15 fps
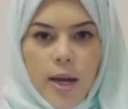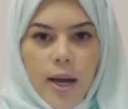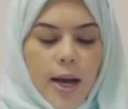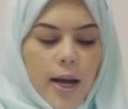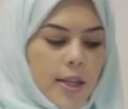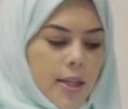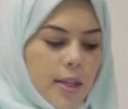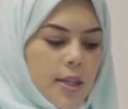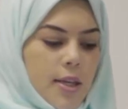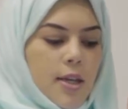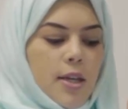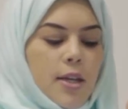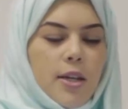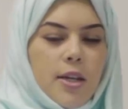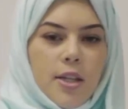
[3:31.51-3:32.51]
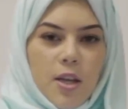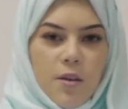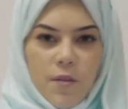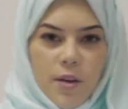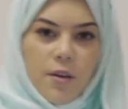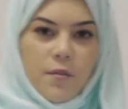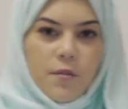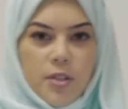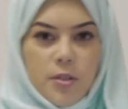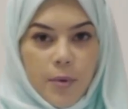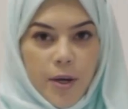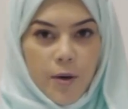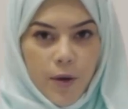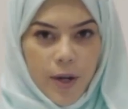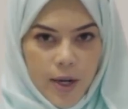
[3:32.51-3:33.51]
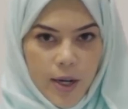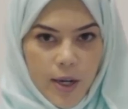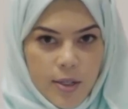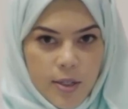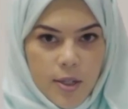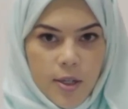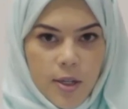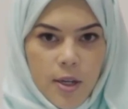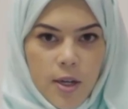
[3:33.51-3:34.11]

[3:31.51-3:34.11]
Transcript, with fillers: and the lead AVF is my right hand.